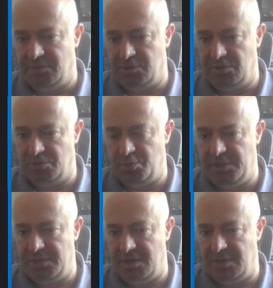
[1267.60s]
So
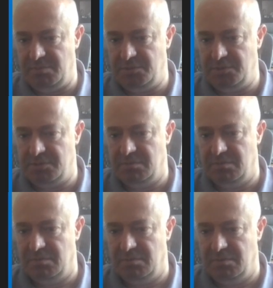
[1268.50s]
3 times
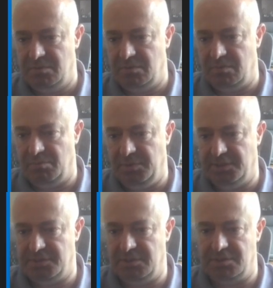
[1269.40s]

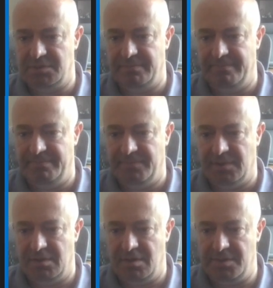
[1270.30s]
plus this.
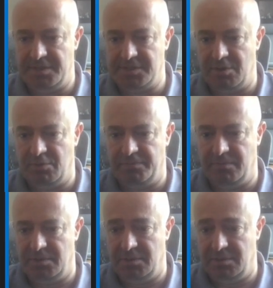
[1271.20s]
That's our
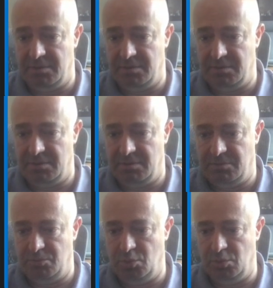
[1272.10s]

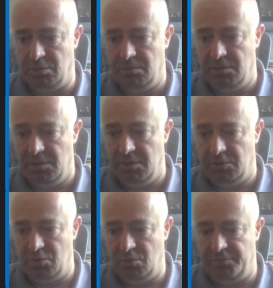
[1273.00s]
rule
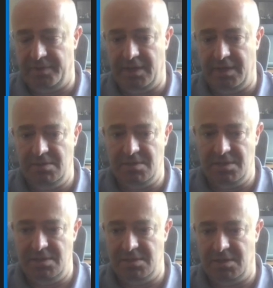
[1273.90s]
to find the
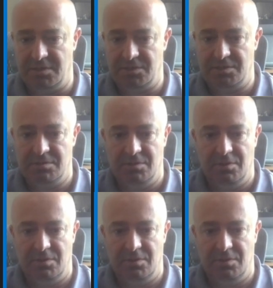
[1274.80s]
index